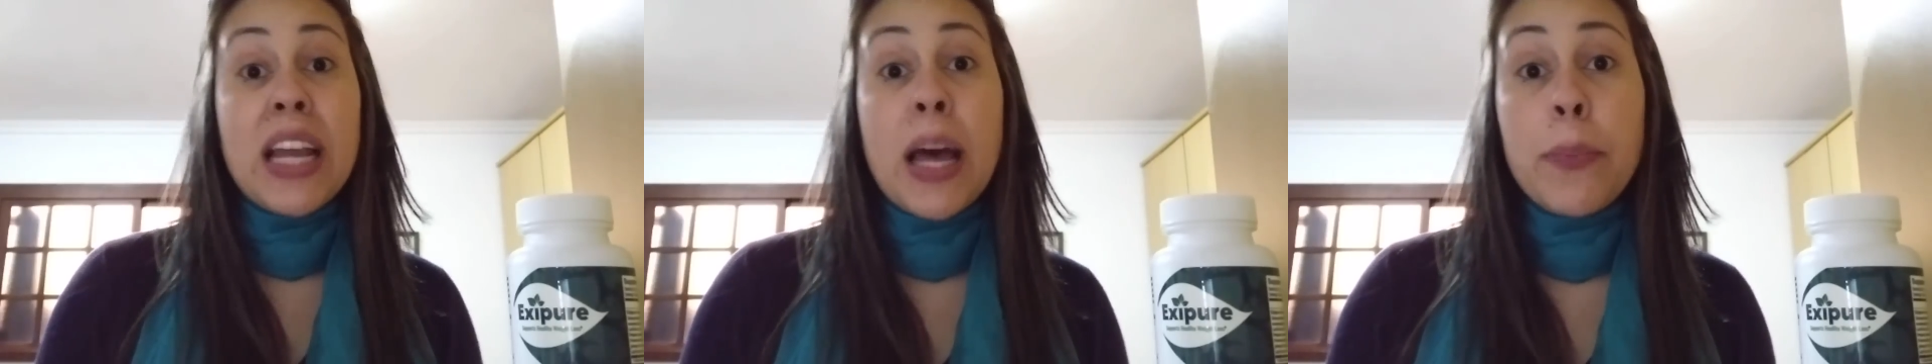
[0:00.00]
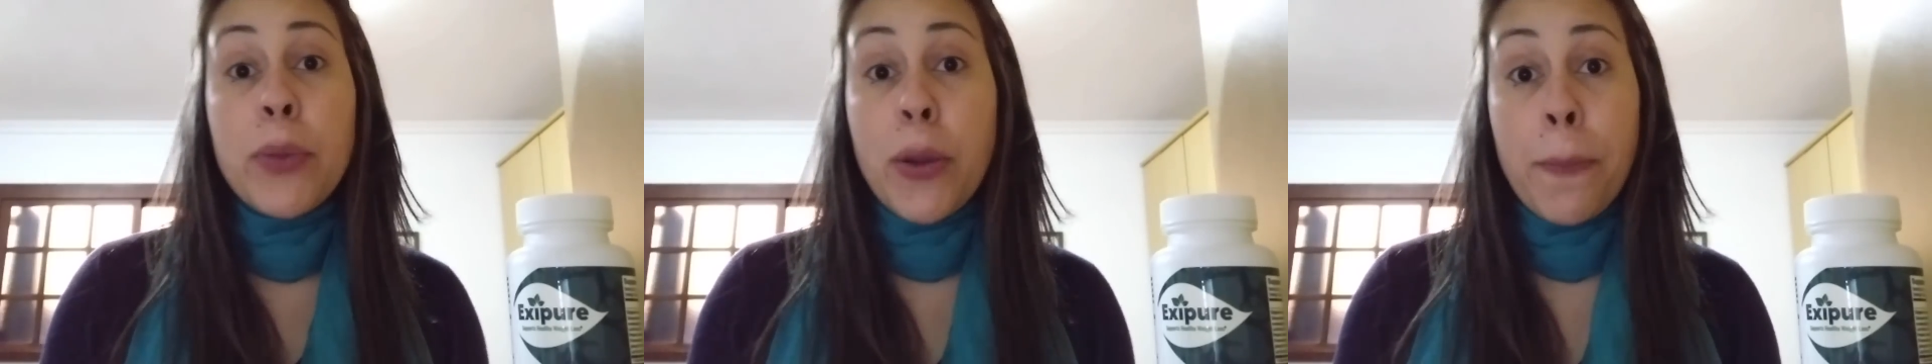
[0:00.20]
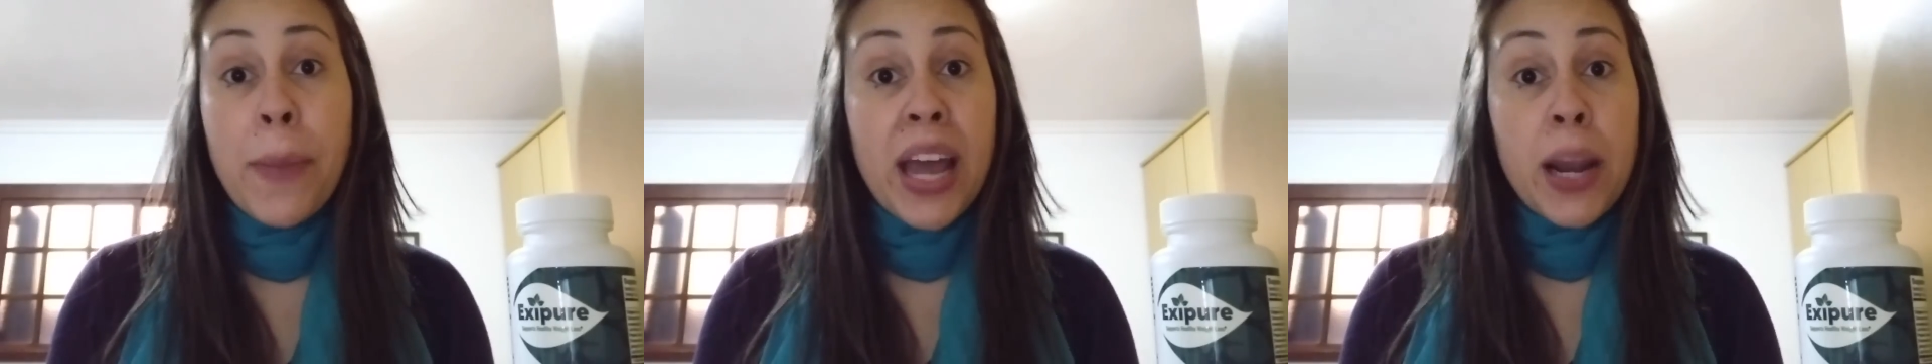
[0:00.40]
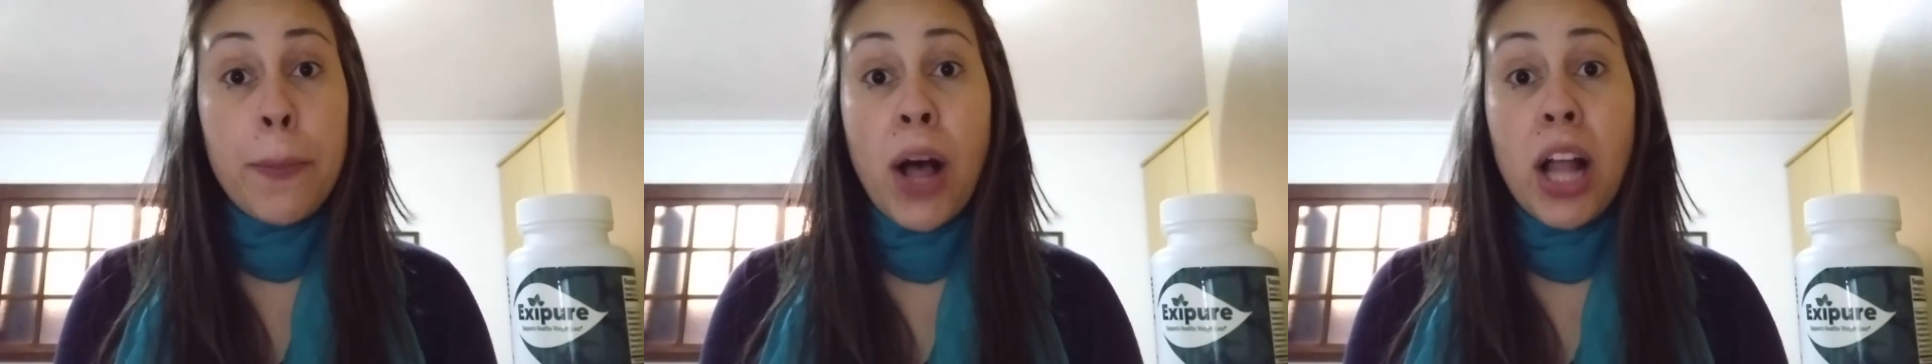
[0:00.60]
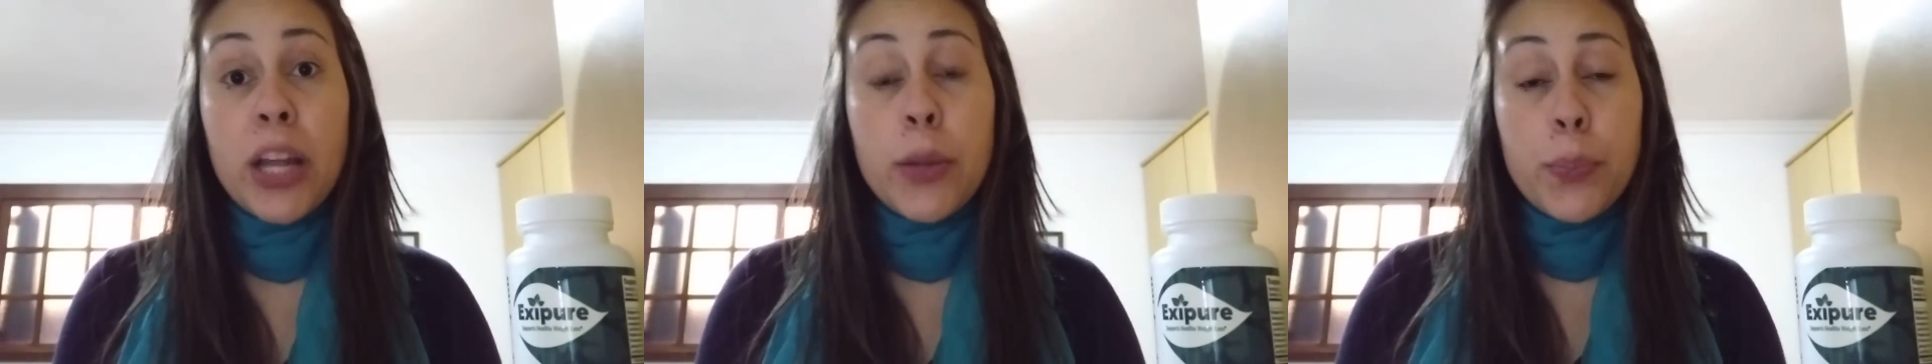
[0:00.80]
up your
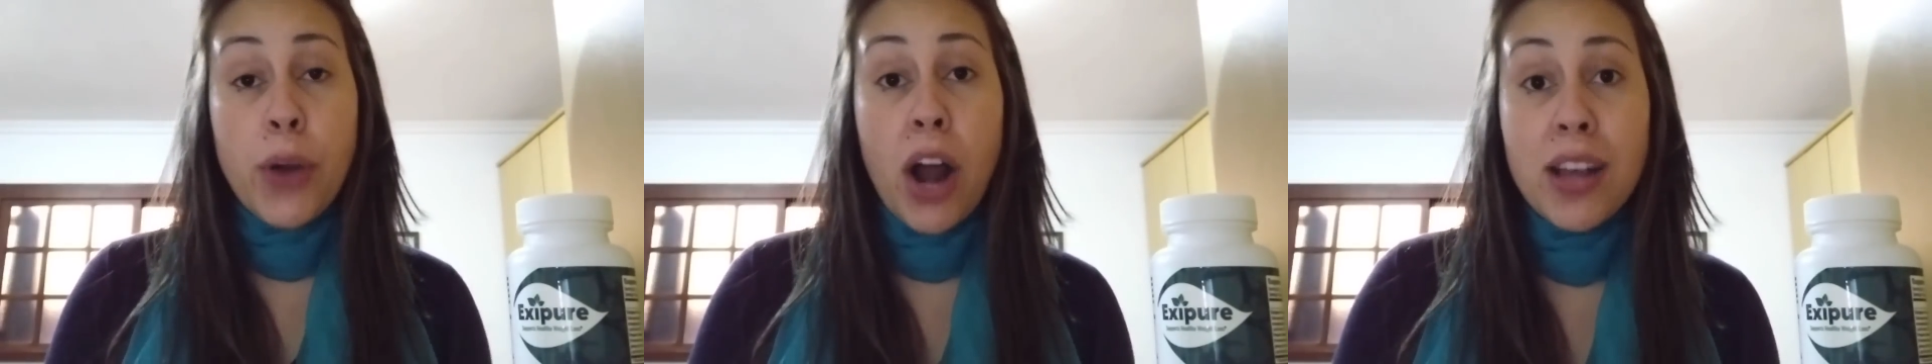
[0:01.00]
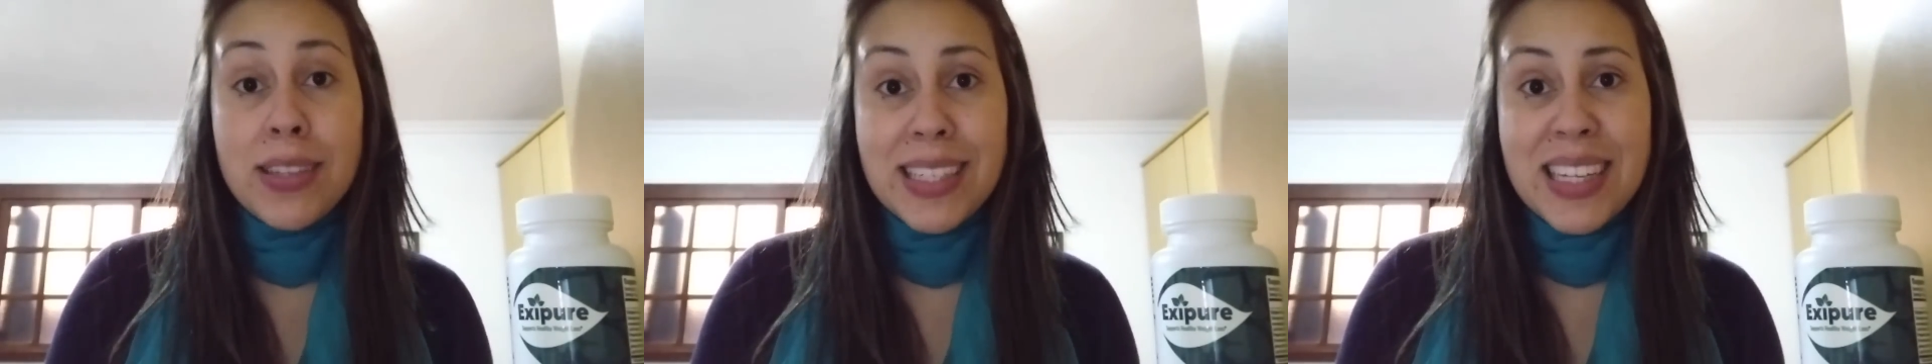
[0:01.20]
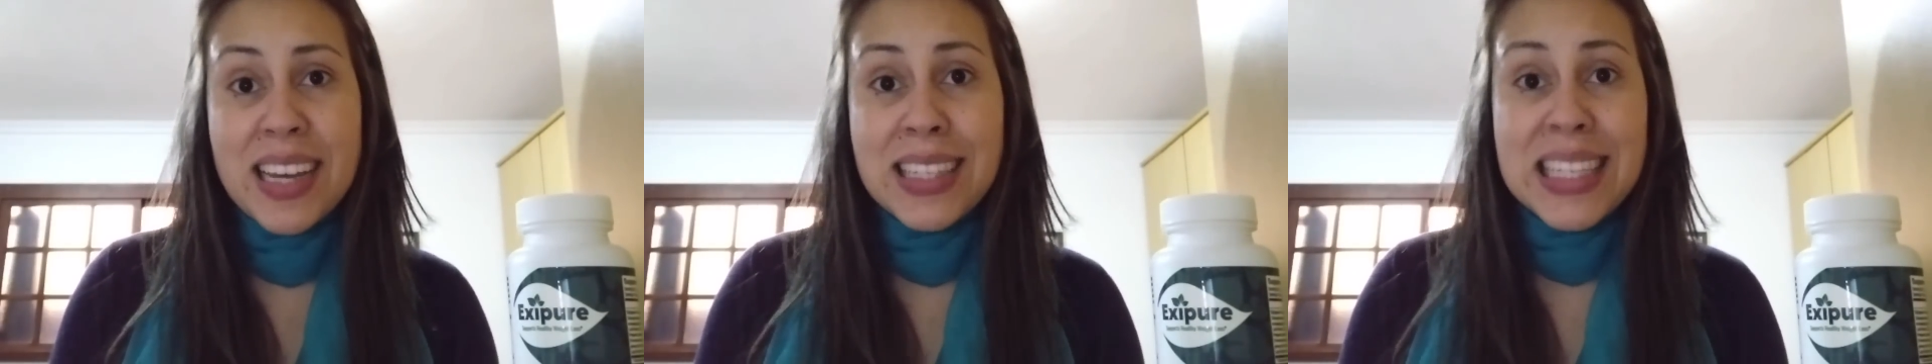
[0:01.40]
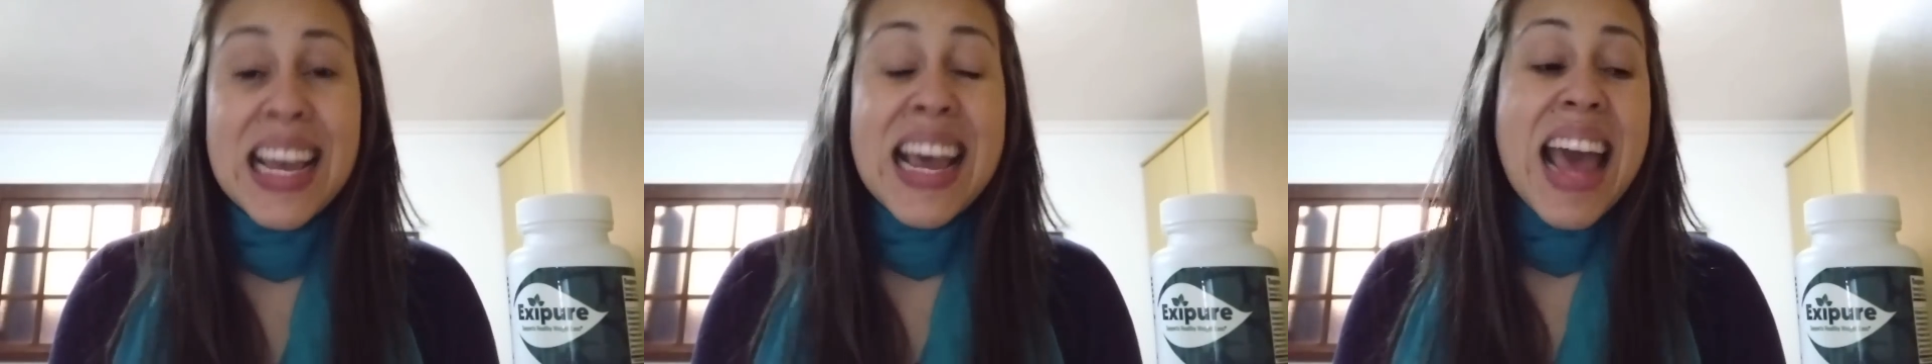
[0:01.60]
metabolic process,